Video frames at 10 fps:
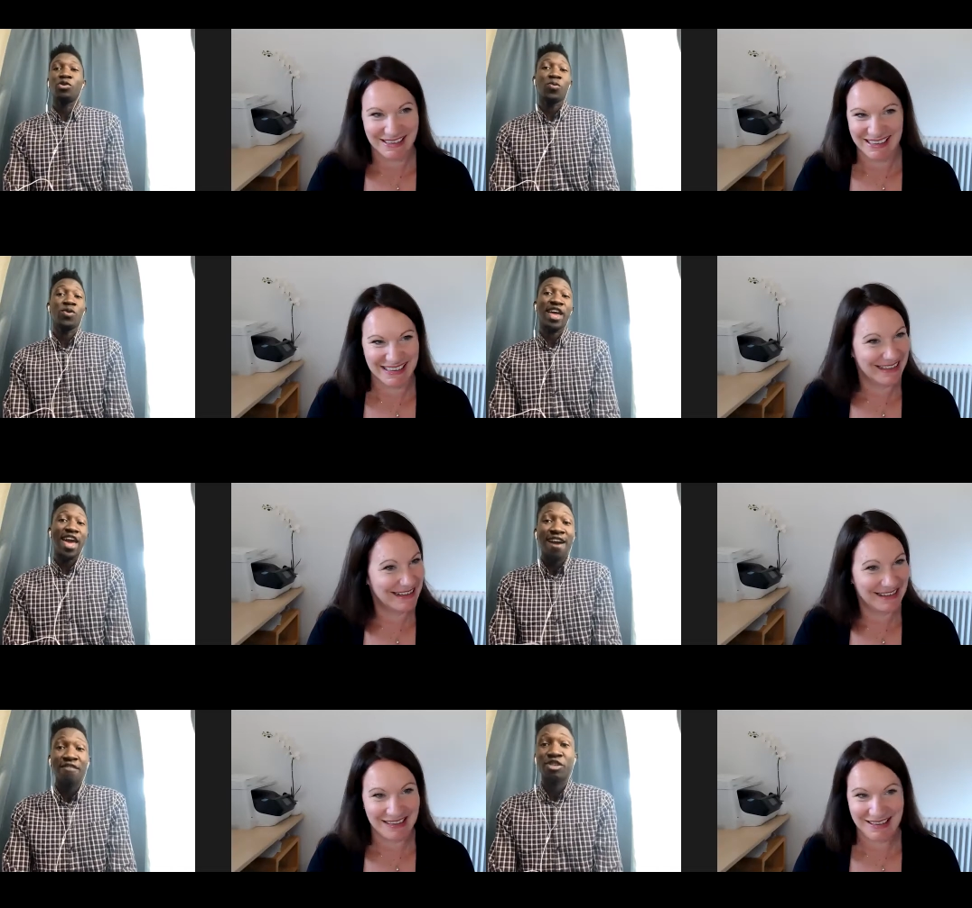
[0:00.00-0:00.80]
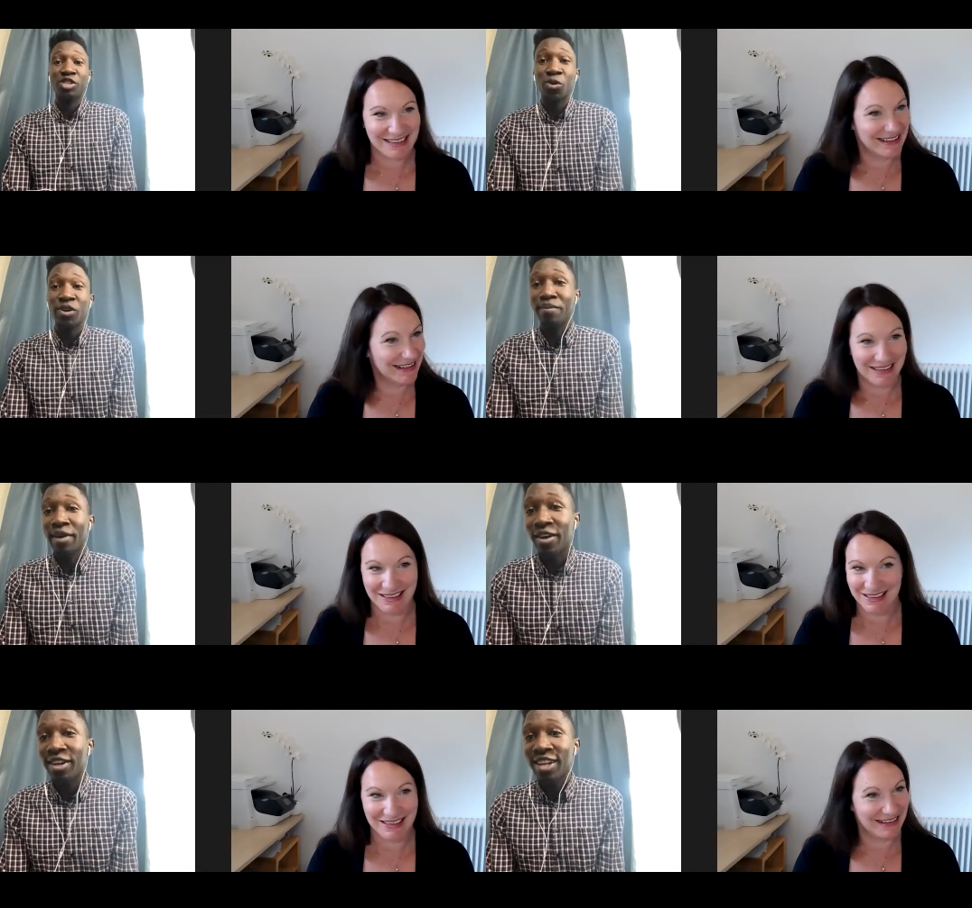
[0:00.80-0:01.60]
Speaker 1: no one ever talked
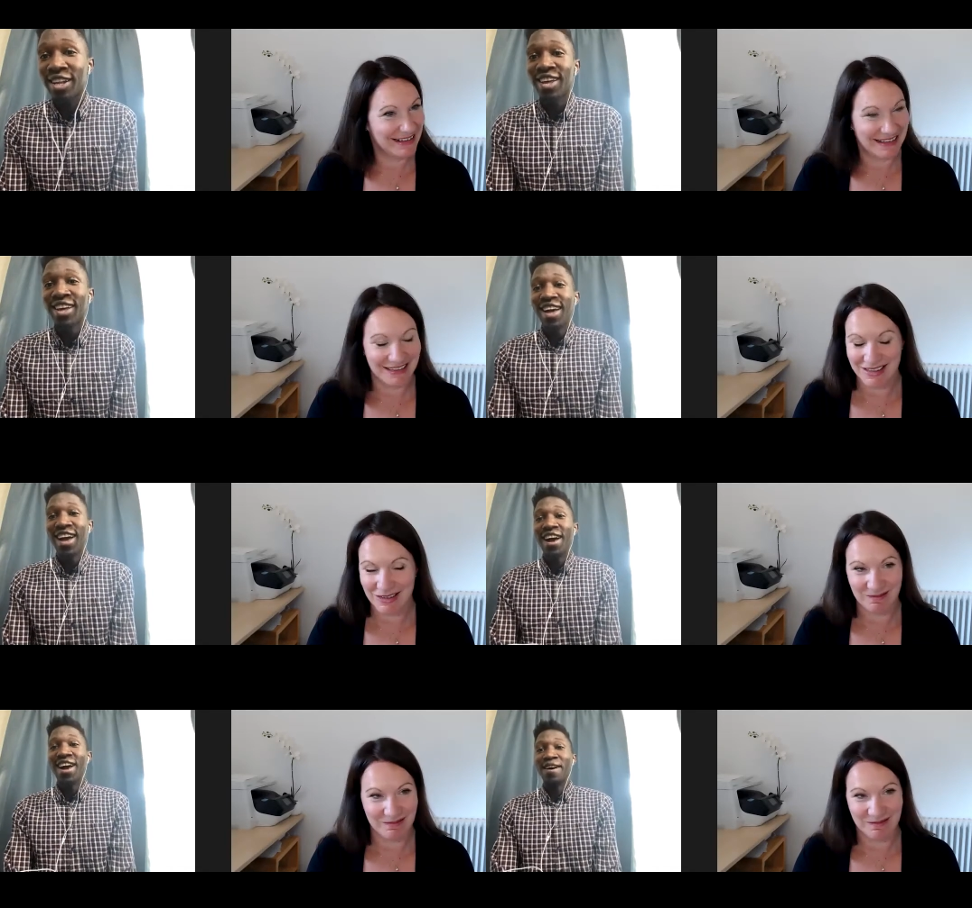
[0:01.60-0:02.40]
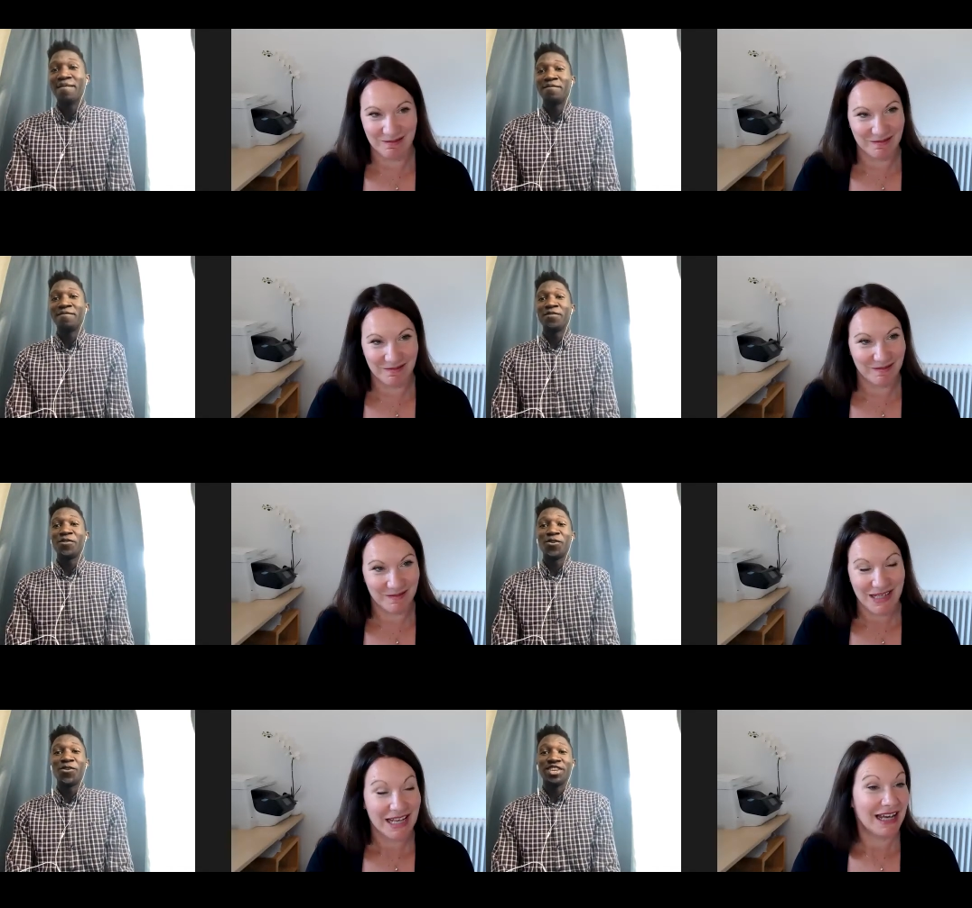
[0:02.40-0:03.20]
about it no. Uh,
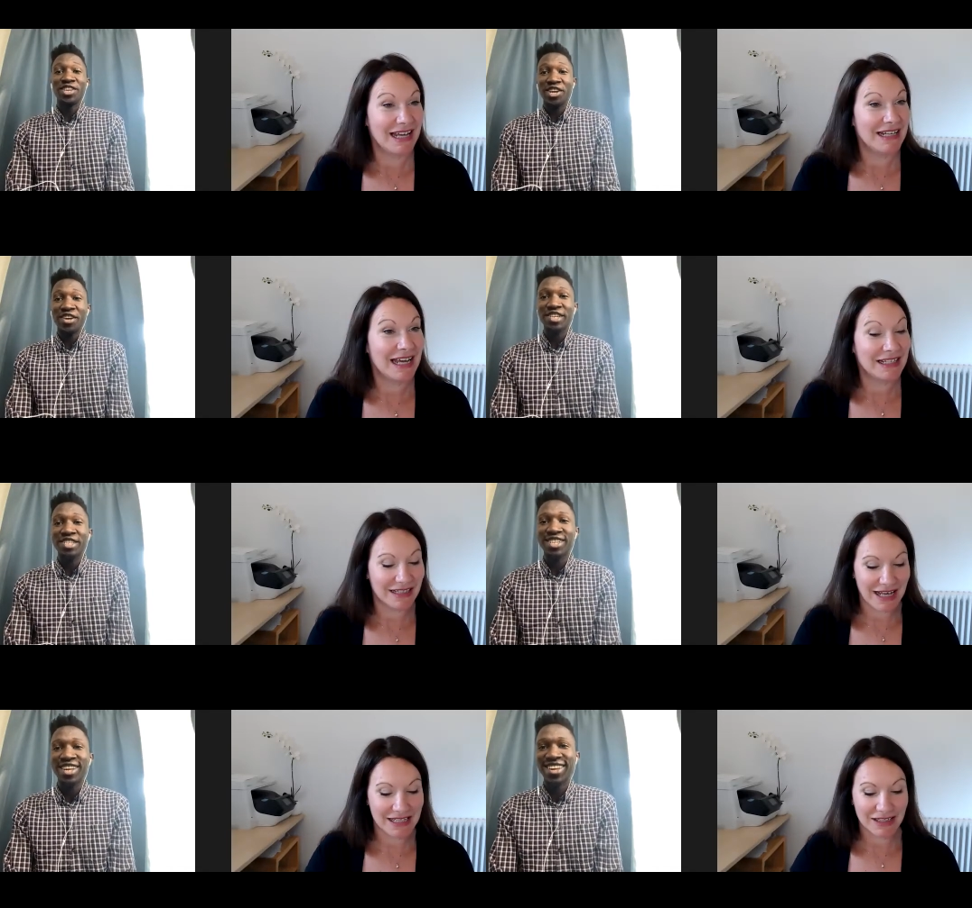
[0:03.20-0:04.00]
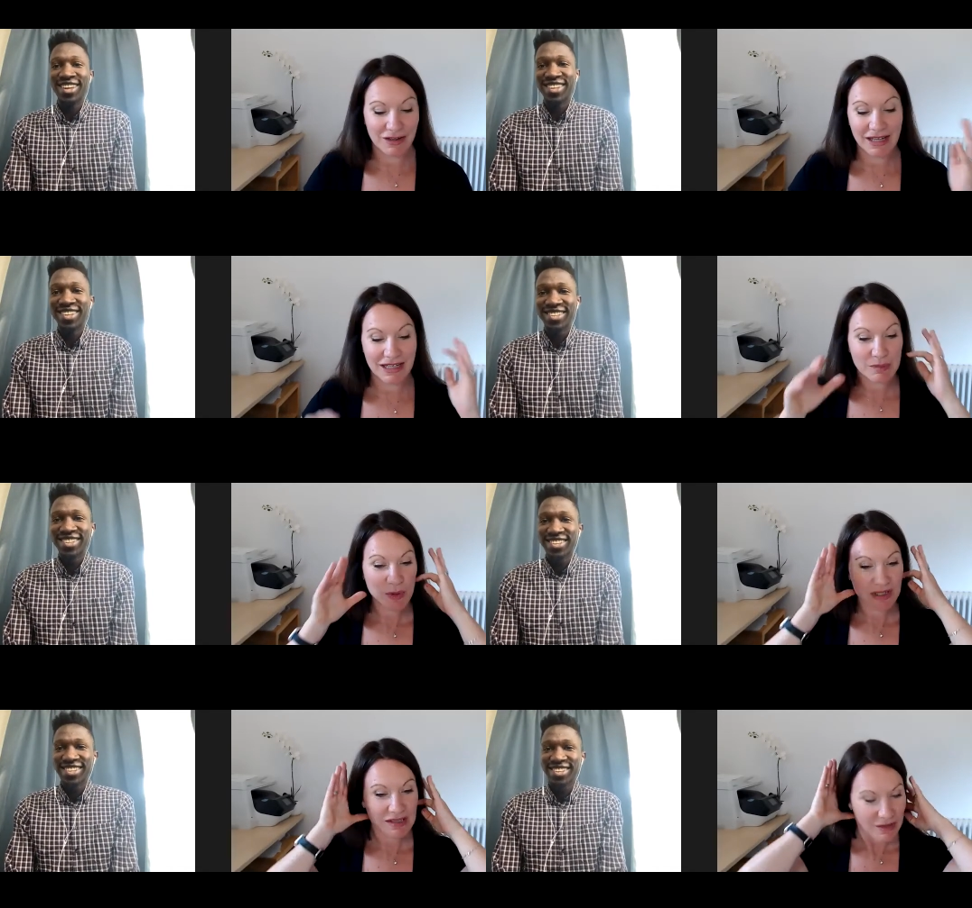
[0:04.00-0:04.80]
for years. And,
Speaker 2: and, and okay,
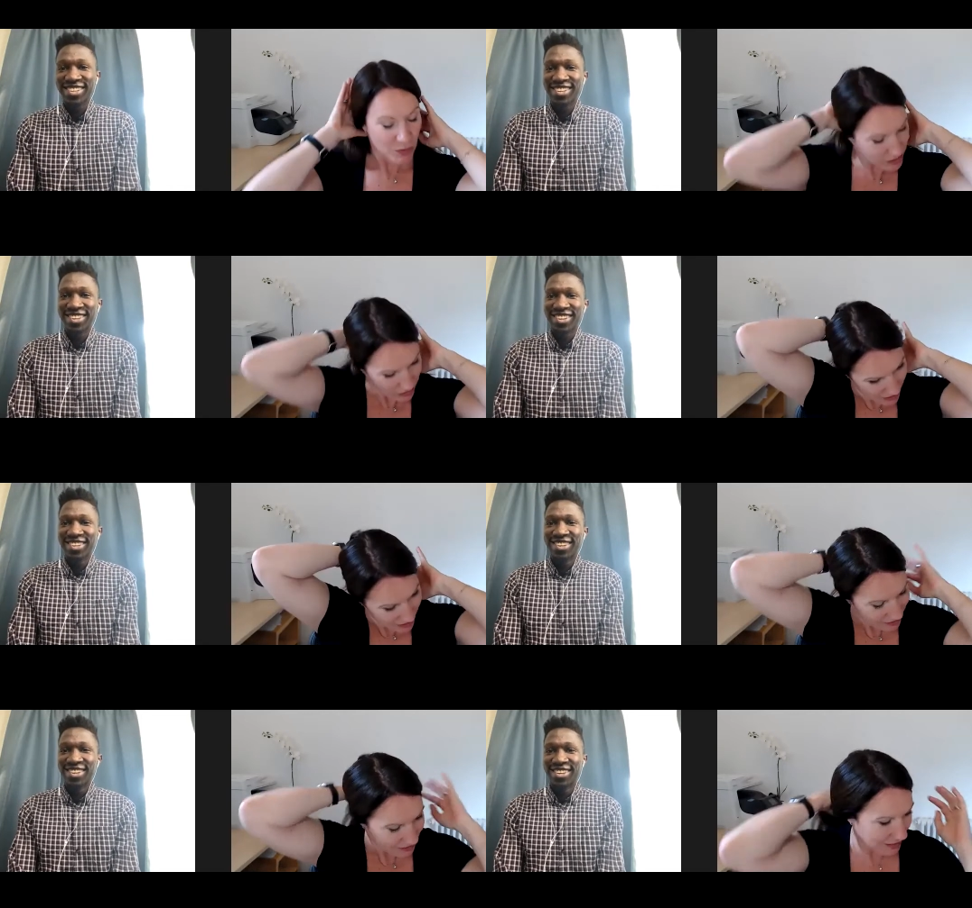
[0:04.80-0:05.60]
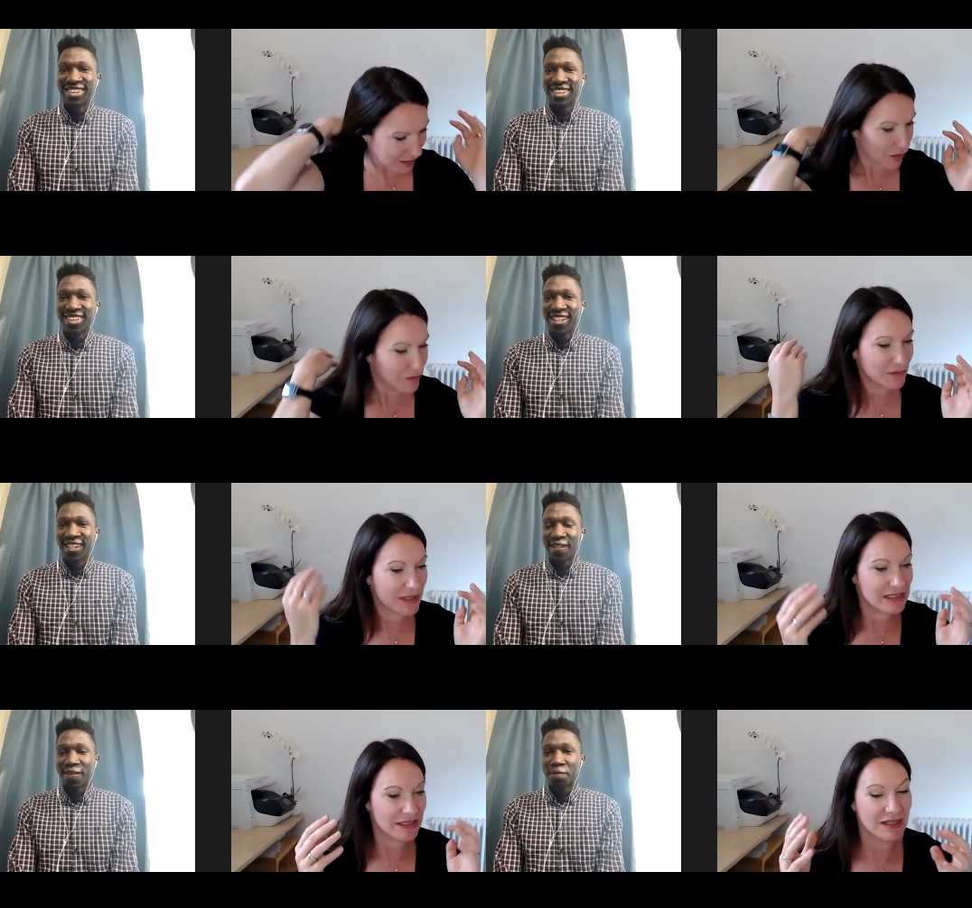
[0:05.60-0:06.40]
it's because there wasn't, I think a lot of the
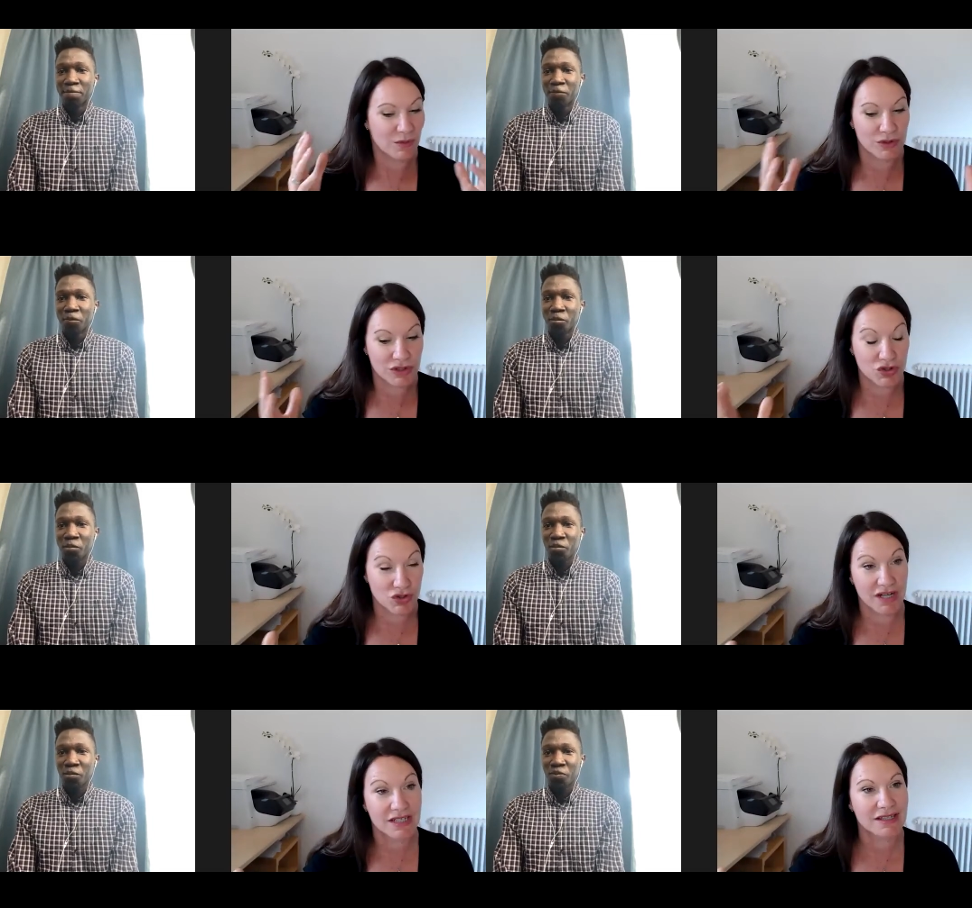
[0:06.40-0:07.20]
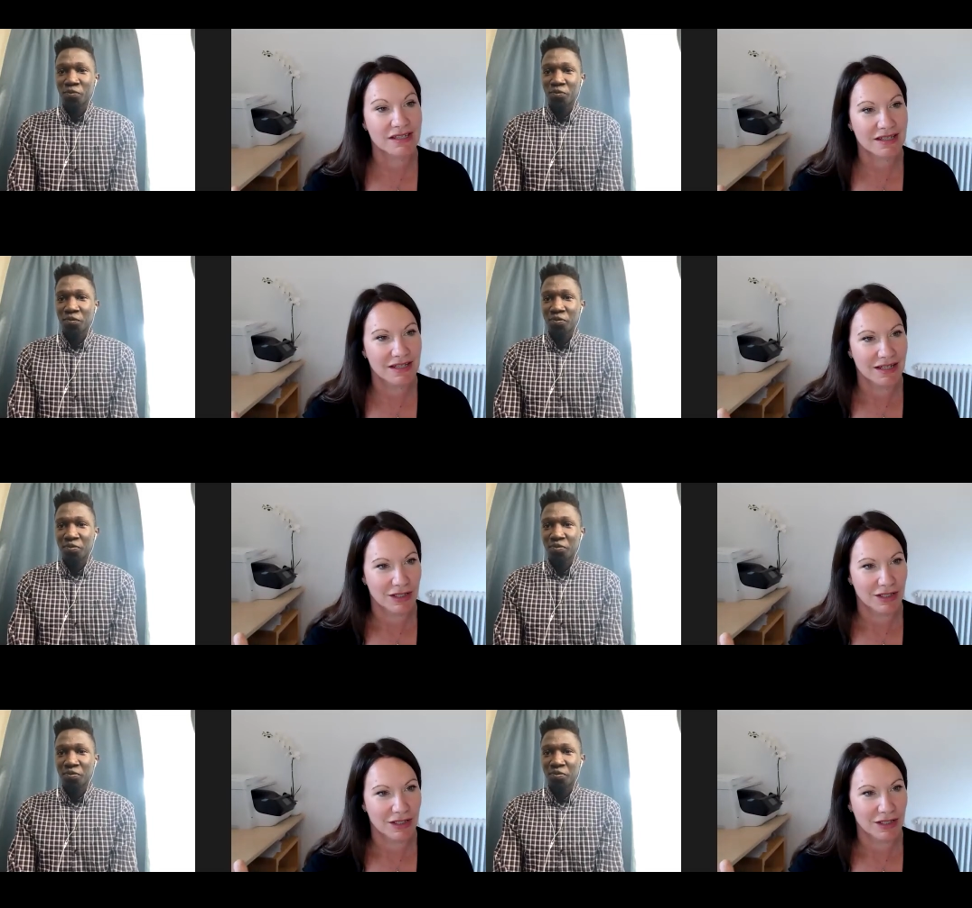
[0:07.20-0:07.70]
reason is there wasn't trust